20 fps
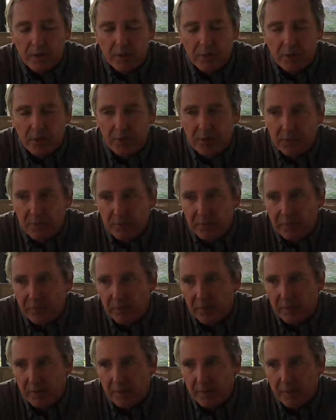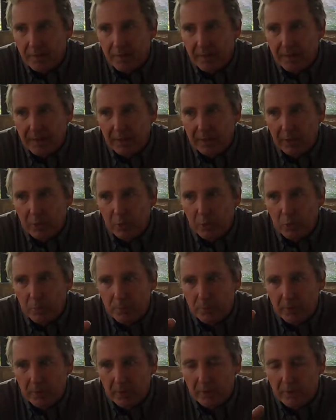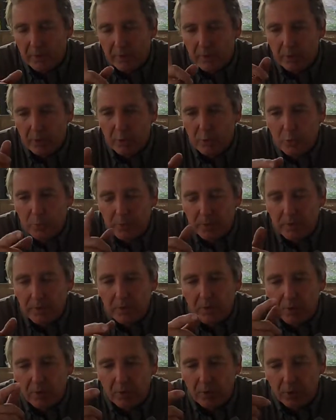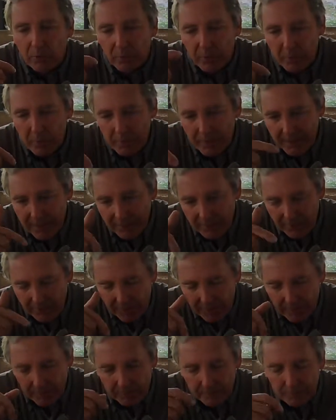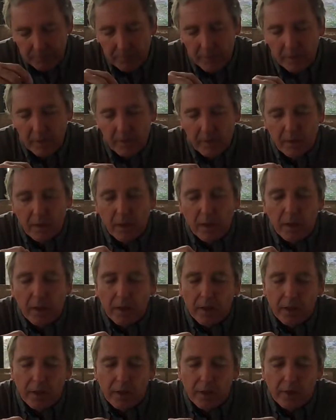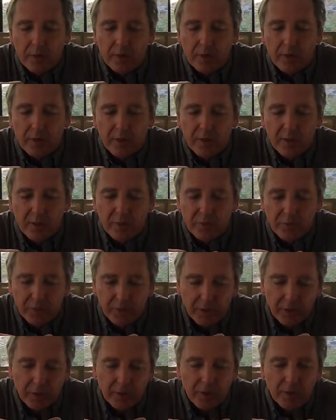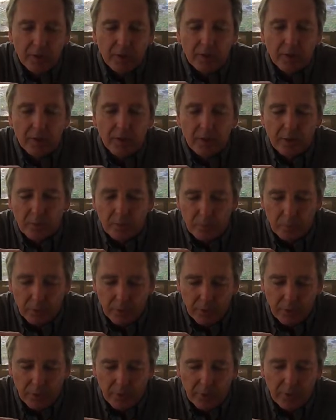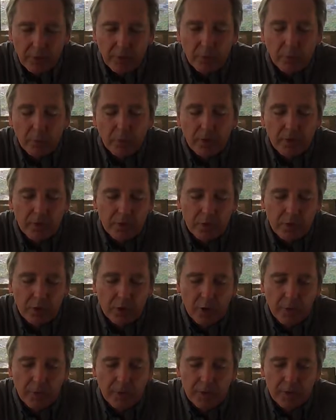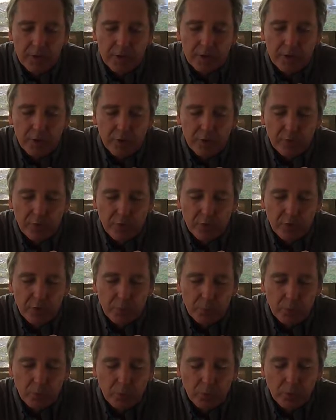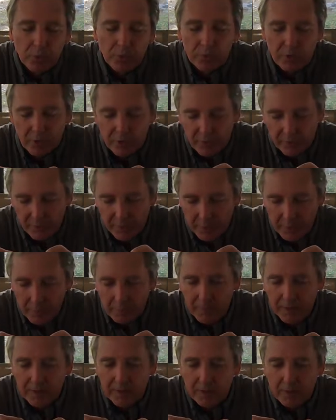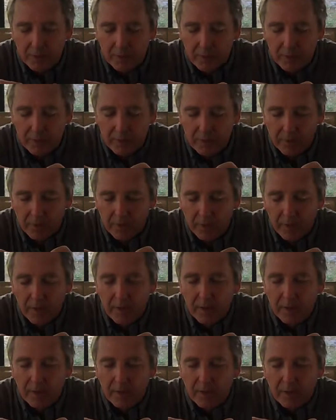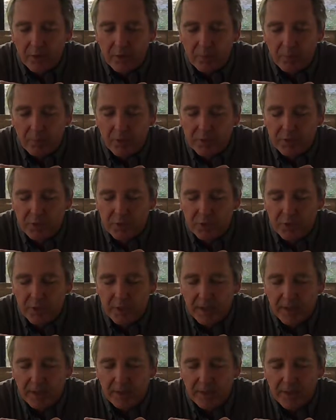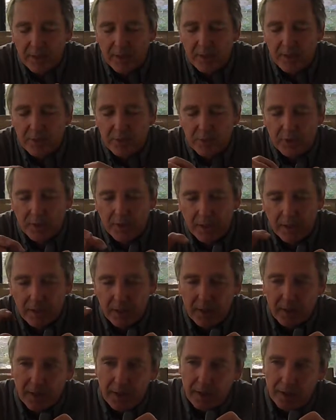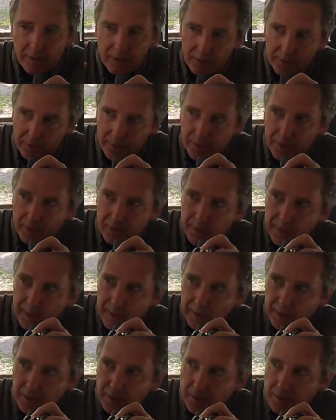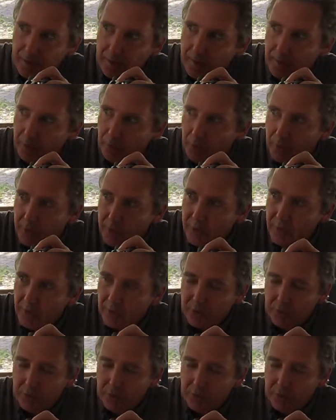Is to find that loop, unloop it all the way back down, take your fingernail and put it around the top edge of your spool. Just feed it back on there as much as you can, tight as you can, and then take that line that runs